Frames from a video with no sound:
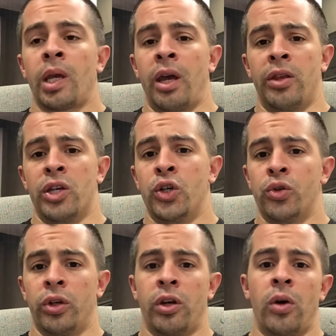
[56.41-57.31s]
And this
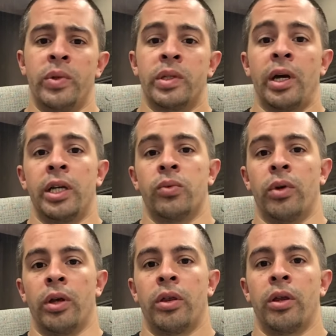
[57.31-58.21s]
usually coincides
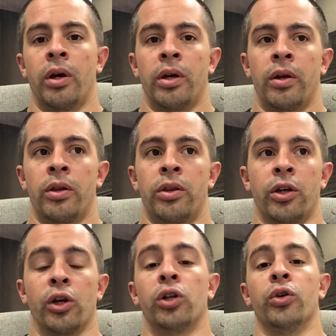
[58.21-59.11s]
with the
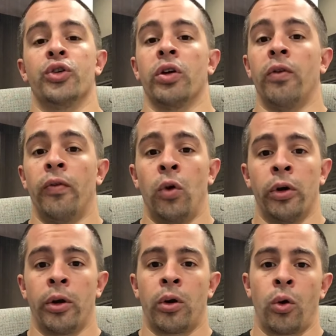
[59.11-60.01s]
conclusion of all
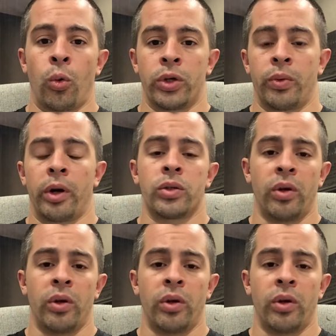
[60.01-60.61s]
your coursework.